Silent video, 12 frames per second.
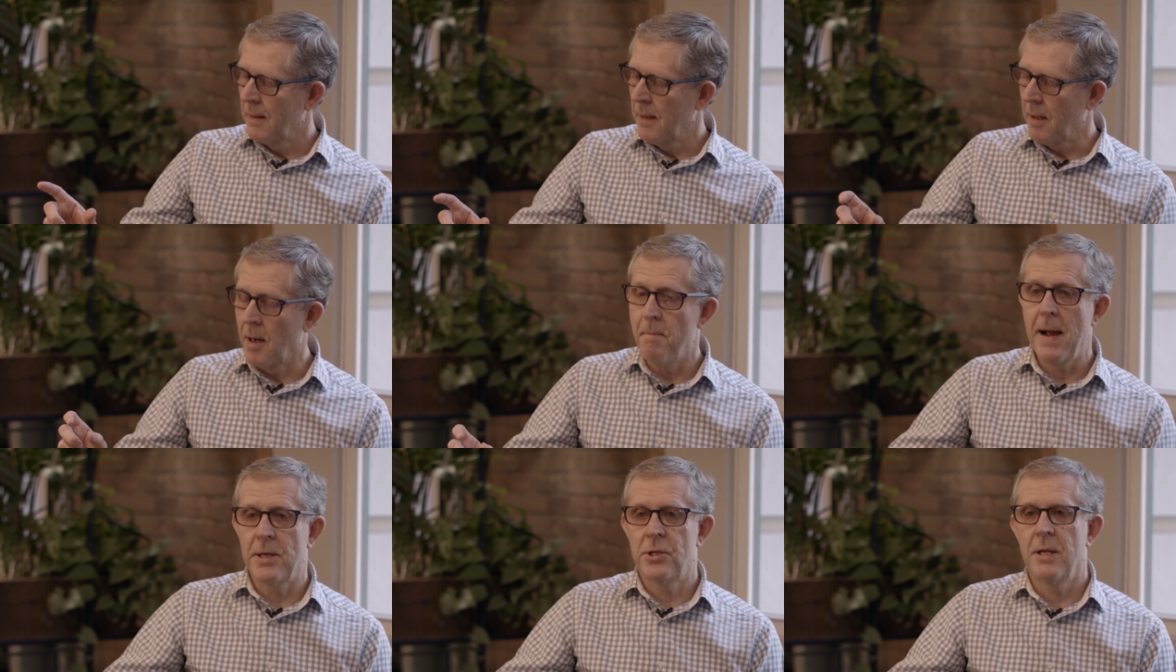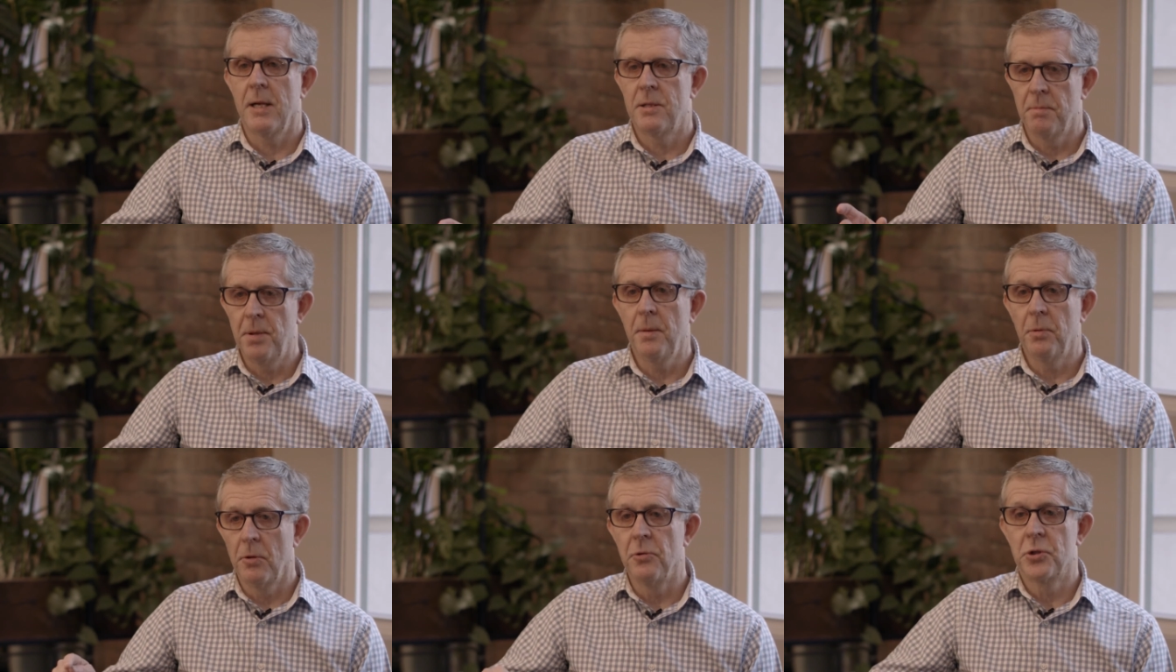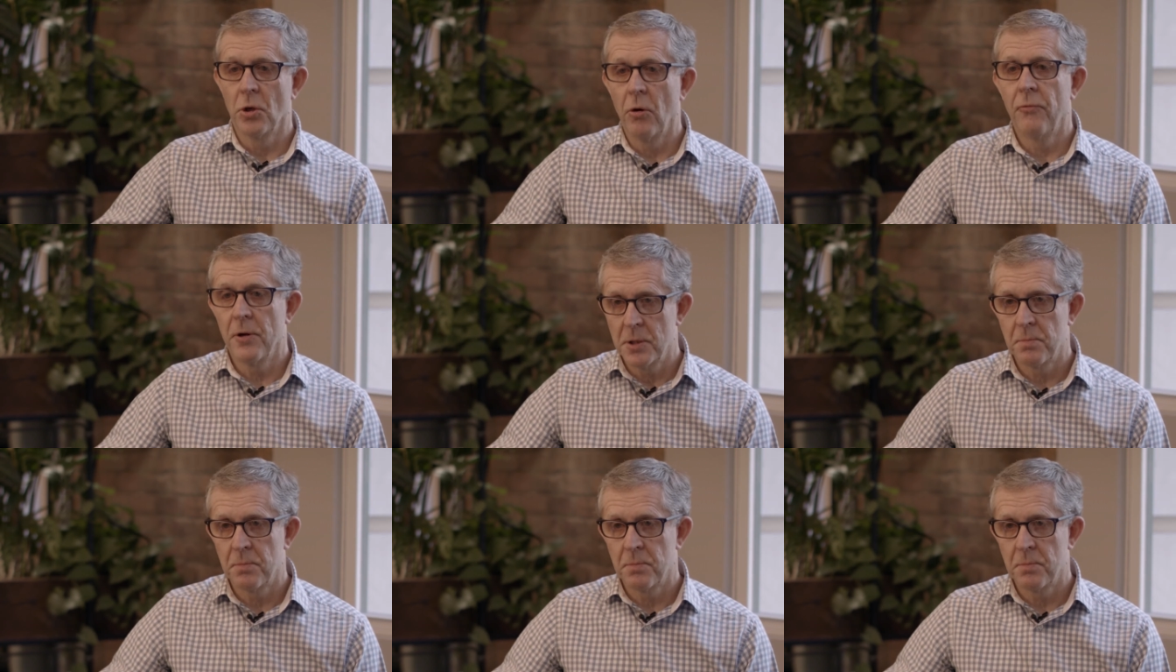And I match that to people who solve those